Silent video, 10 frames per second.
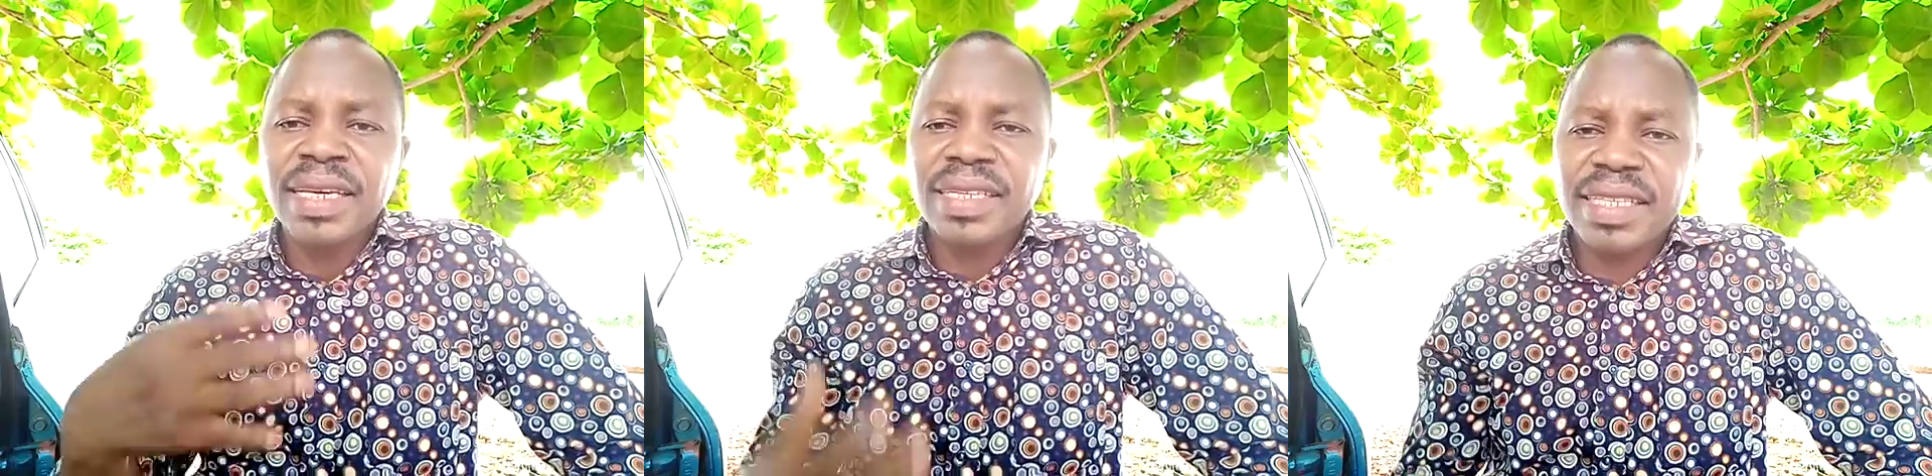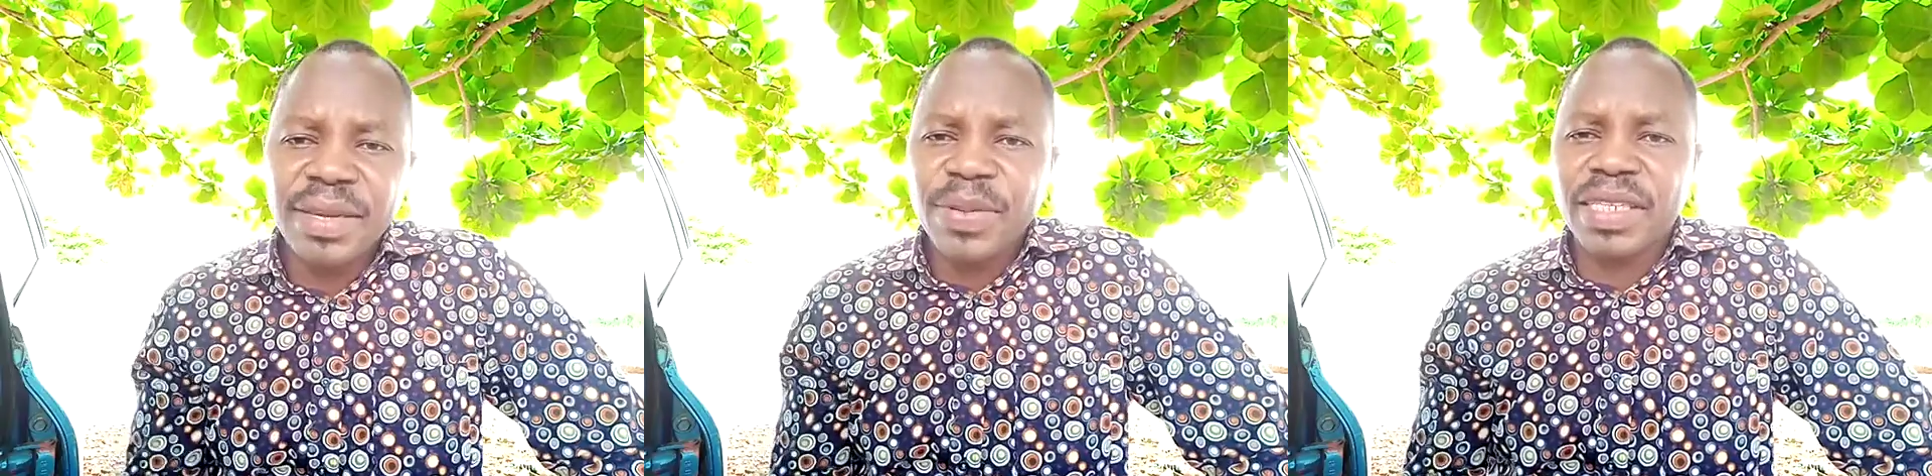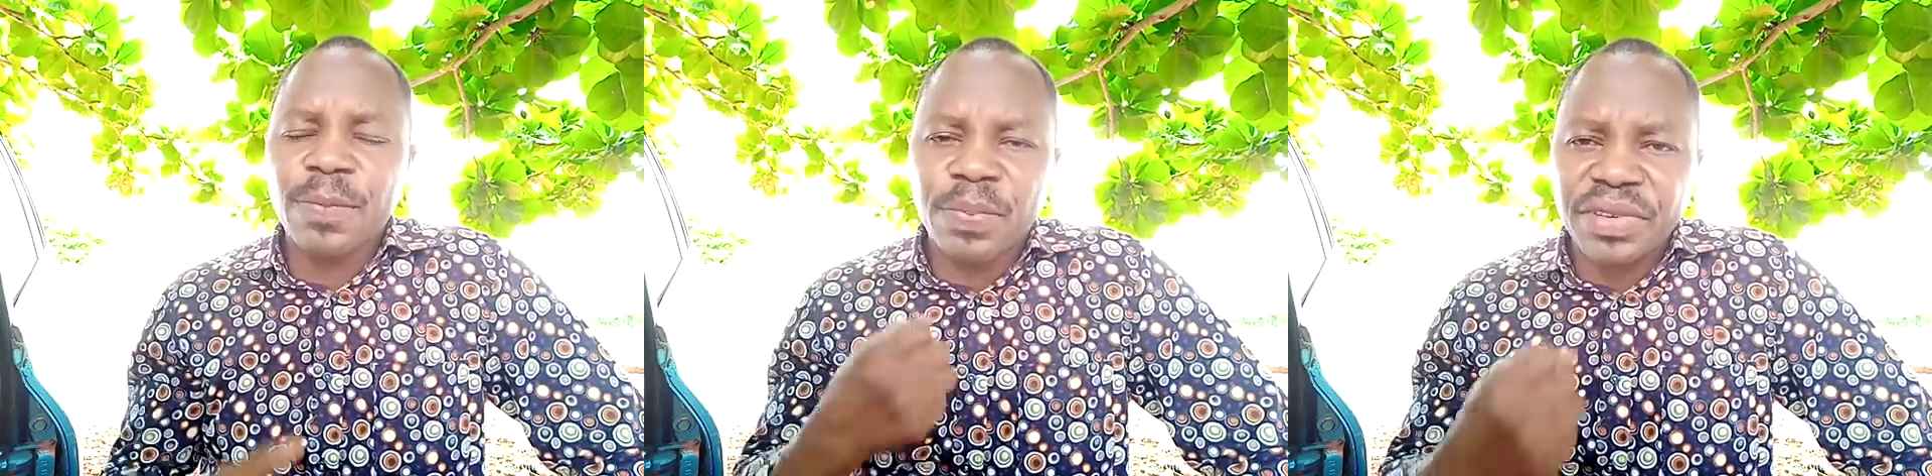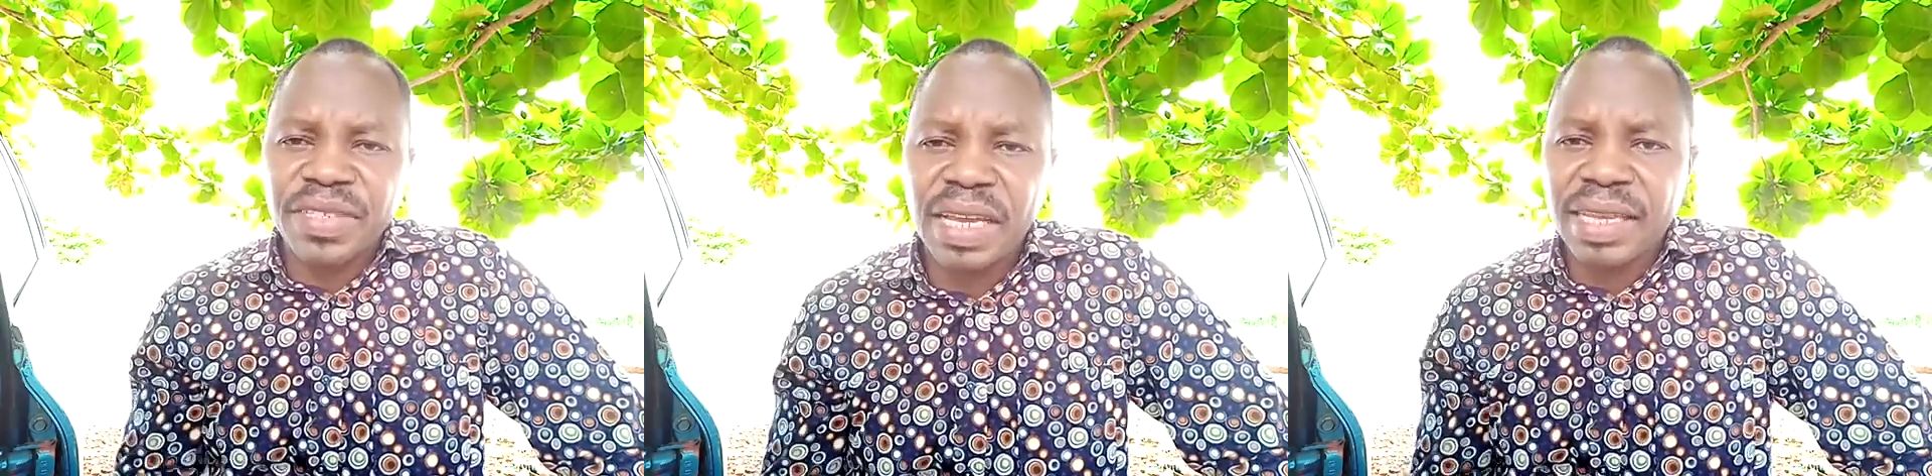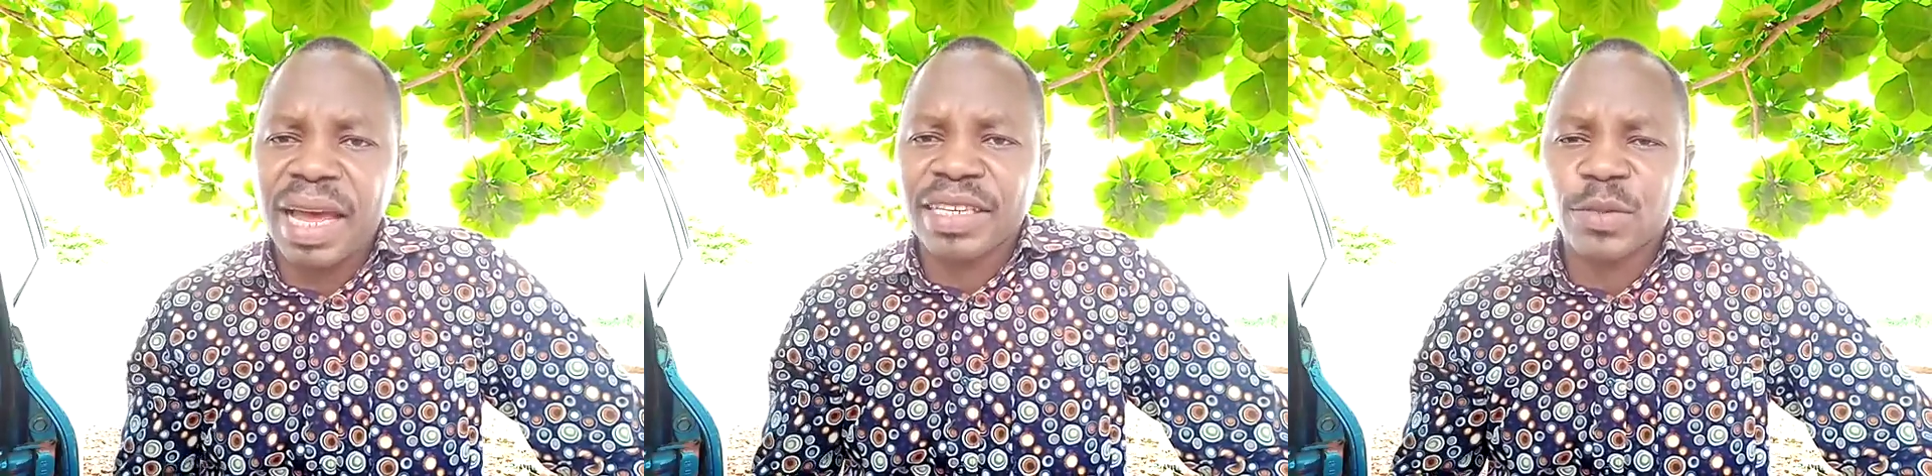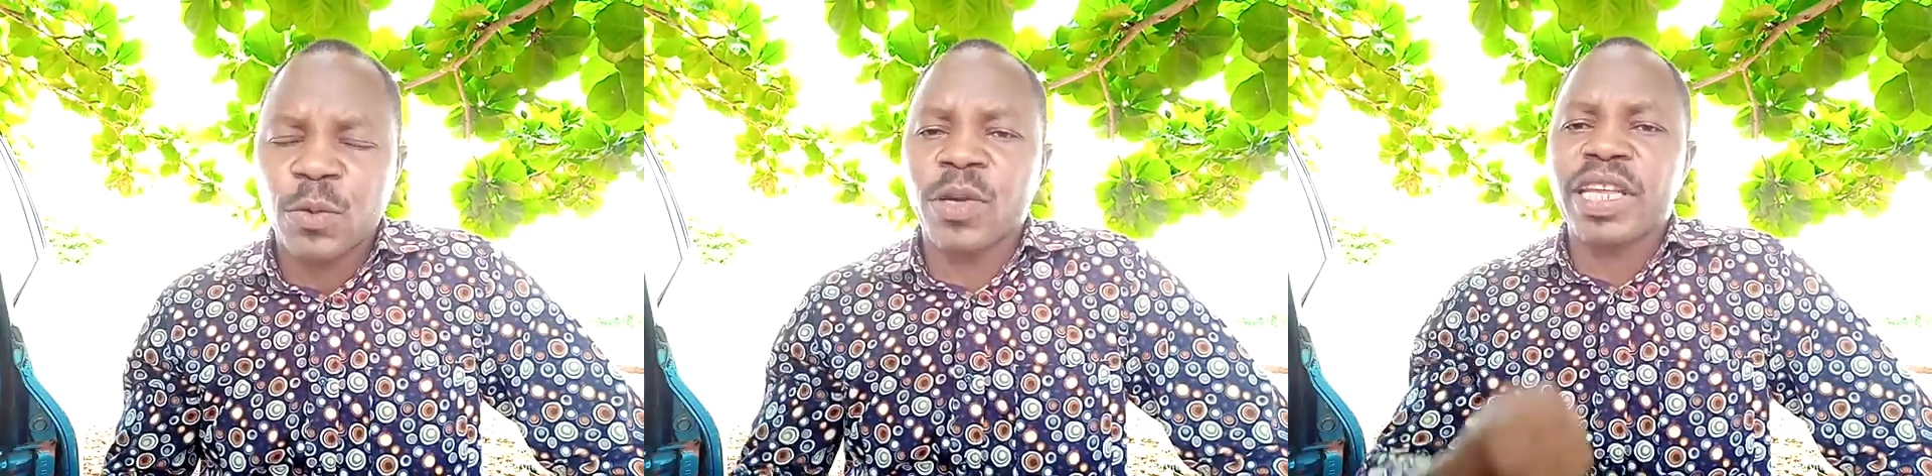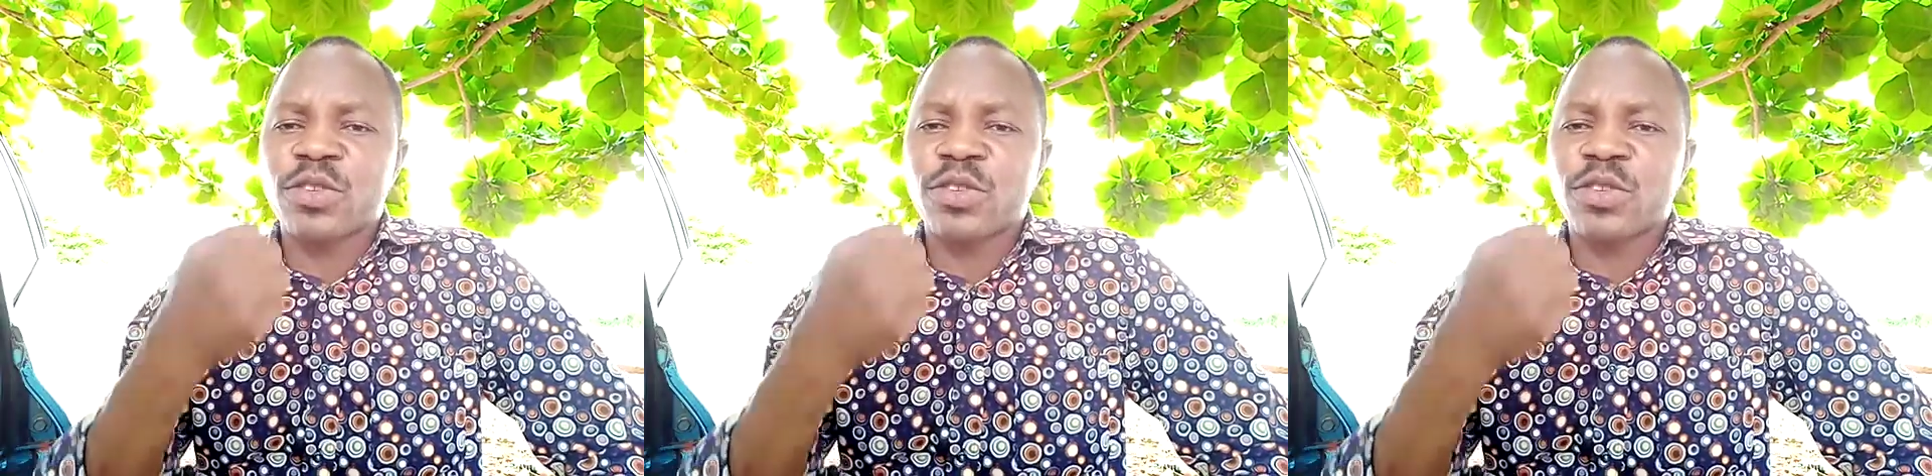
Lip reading: TBC presents us with the